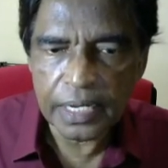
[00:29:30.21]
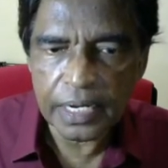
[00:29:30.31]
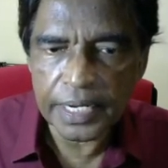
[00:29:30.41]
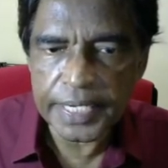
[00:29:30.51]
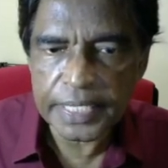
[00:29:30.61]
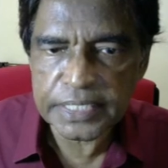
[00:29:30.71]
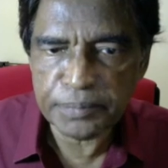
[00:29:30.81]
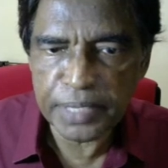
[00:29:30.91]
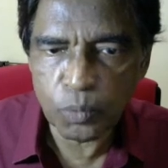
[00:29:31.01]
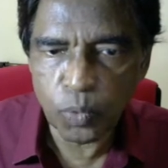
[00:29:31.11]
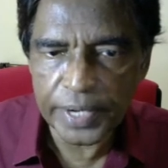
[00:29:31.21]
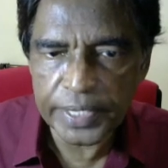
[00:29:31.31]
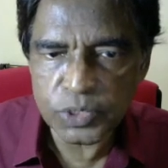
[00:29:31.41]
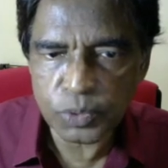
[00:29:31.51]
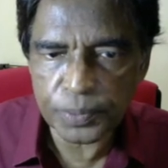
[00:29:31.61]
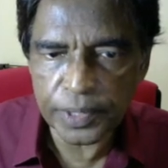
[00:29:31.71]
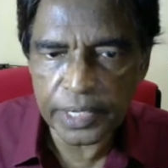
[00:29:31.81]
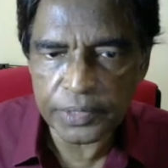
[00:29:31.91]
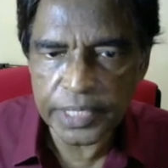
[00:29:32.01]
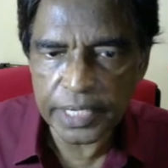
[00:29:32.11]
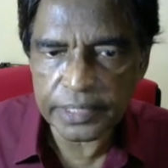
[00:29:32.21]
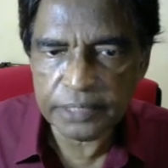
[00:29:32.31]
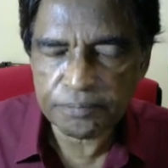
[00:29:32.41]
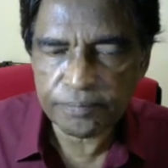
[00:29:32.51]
It doesn't mean one is superior to the other,